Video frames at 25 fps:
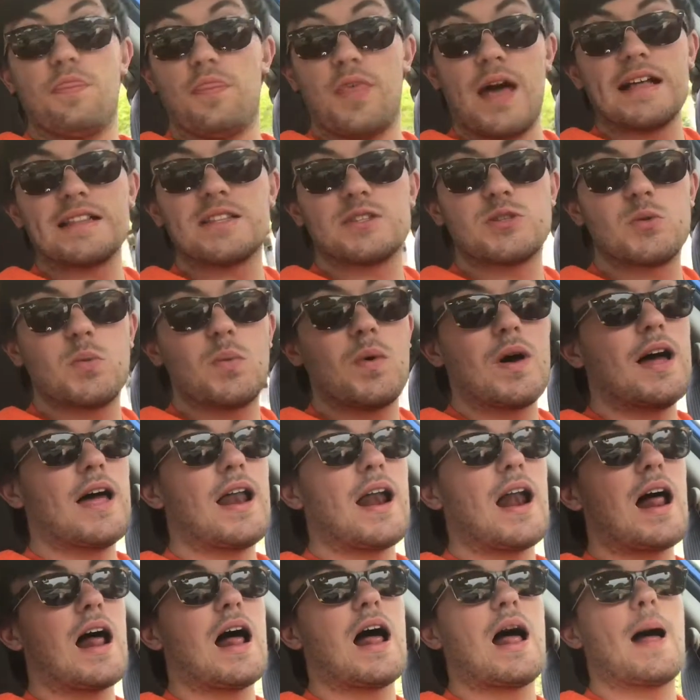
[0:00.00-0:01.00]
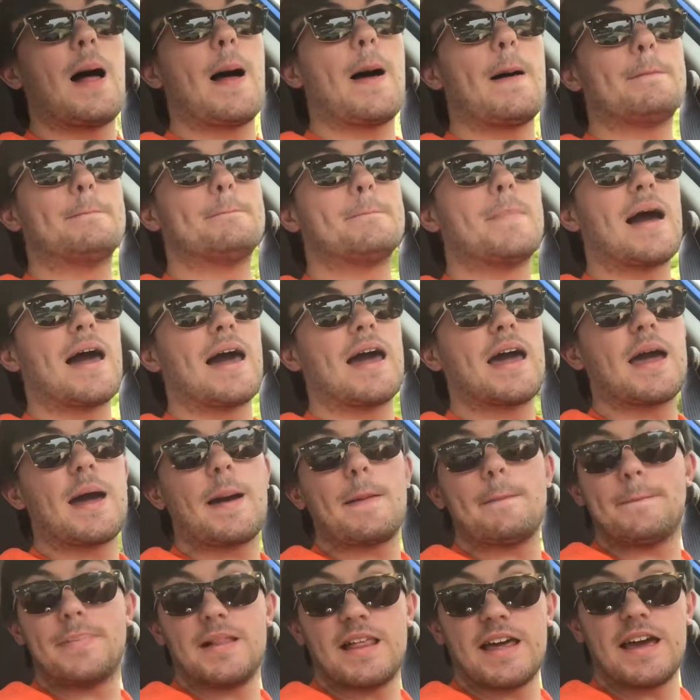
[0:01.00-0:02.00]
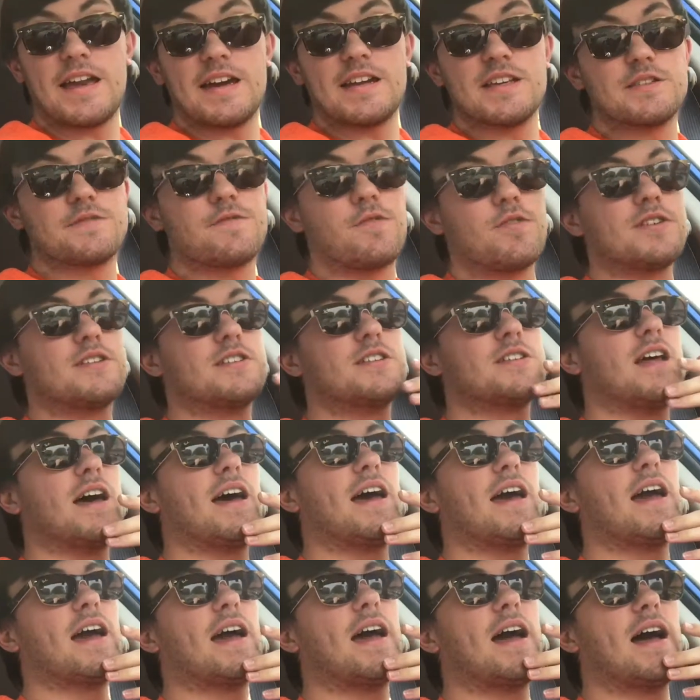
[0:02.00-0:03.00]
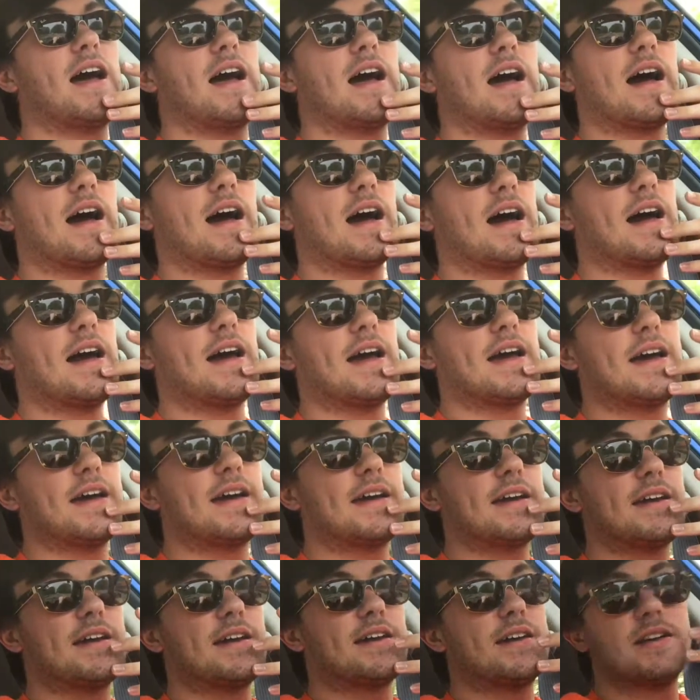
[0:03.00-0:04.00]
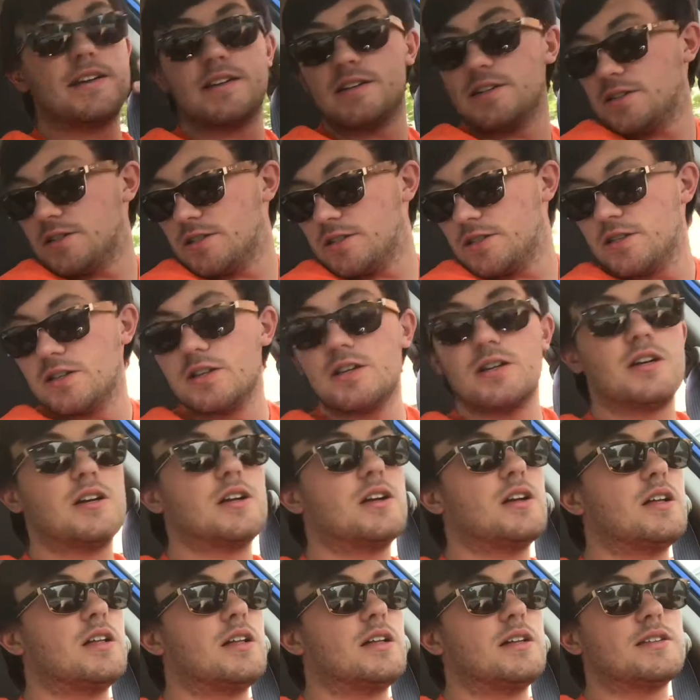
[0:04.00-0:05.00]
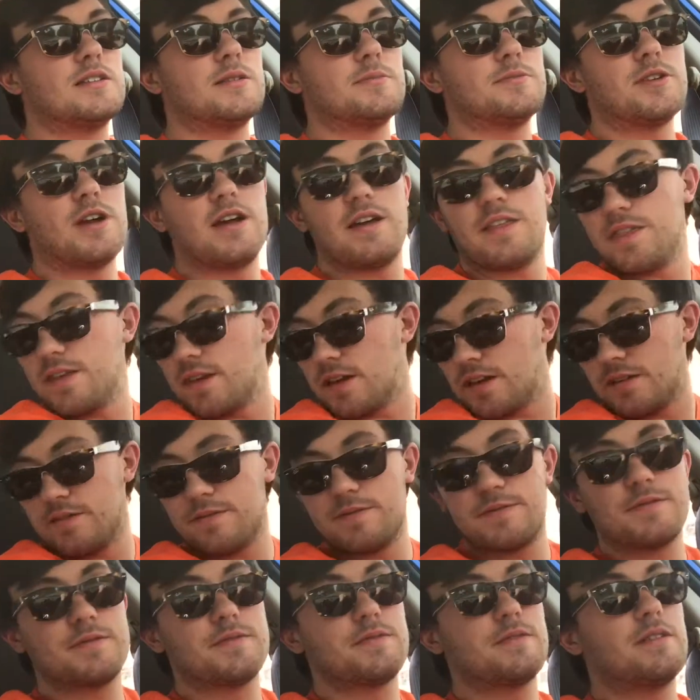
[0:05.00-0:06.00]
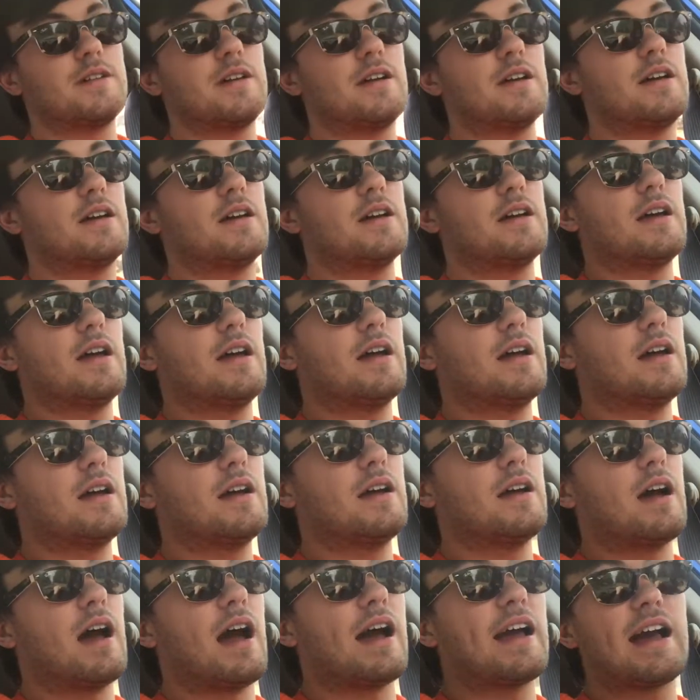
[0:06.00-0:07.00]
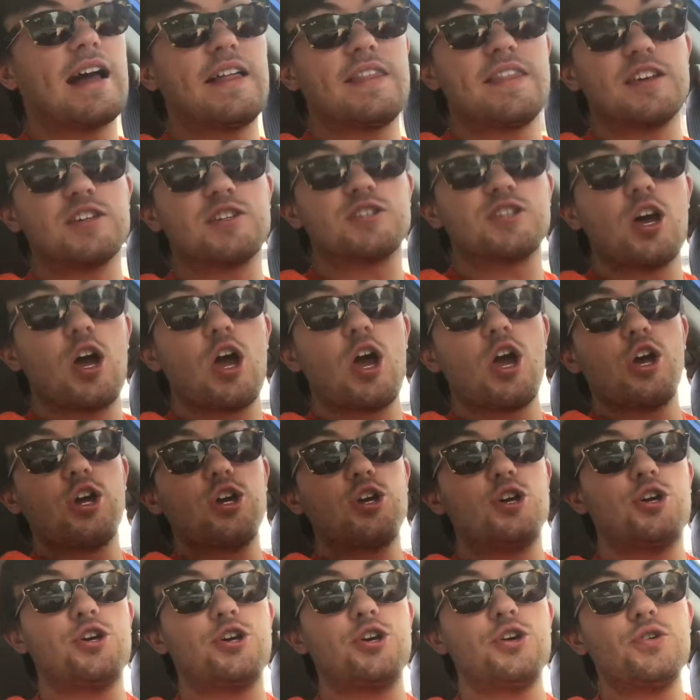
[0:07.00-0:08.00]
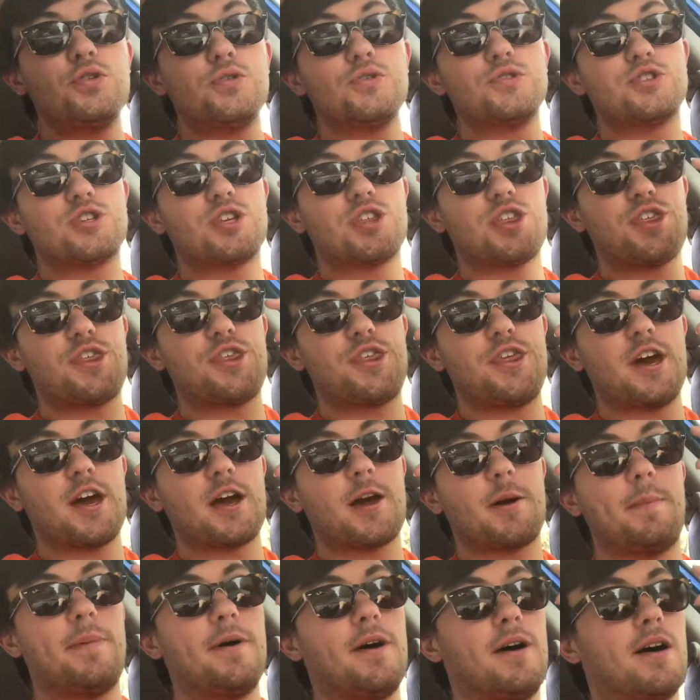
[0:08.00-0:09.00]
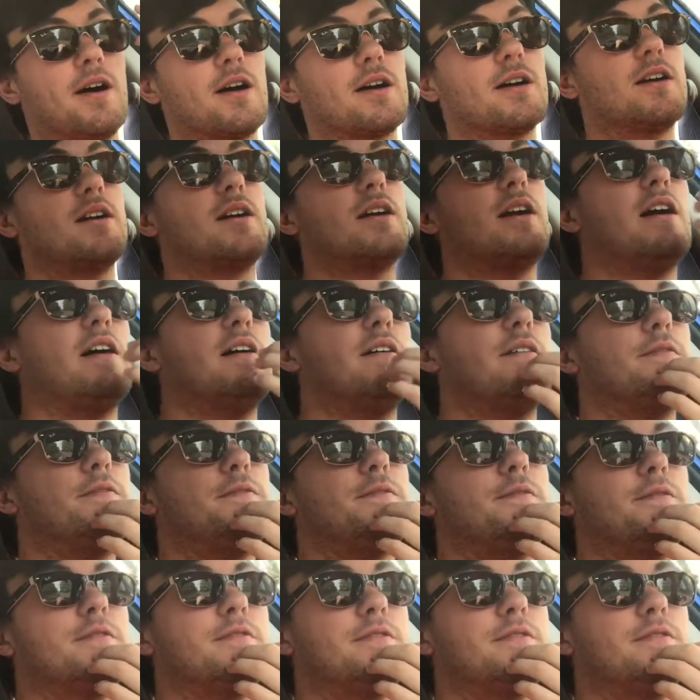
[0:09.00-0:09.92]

that's what my plan is for today. I I'm trying to think of I got this huge thick book of